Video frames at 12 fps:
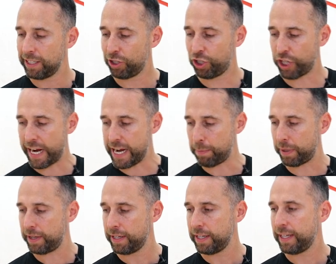shape,
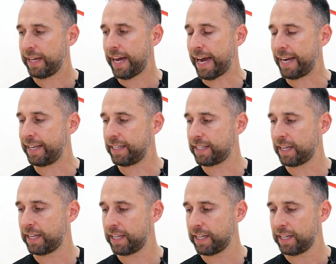and
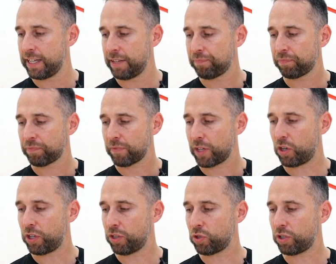
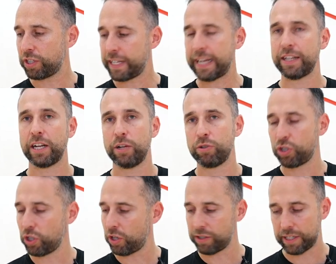on a sort of standalone
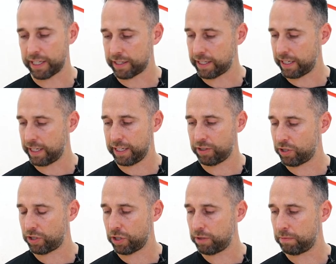shot, like I said, it's
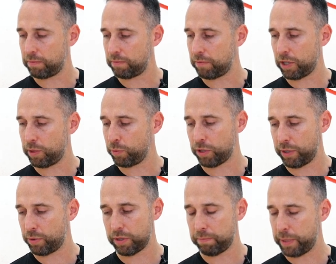just it
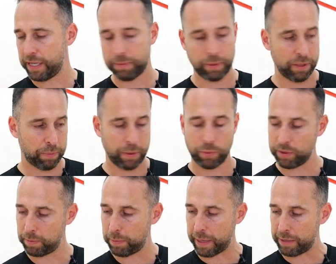was unbeatable. It probably
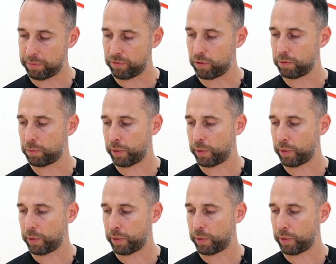wasn't the best performance.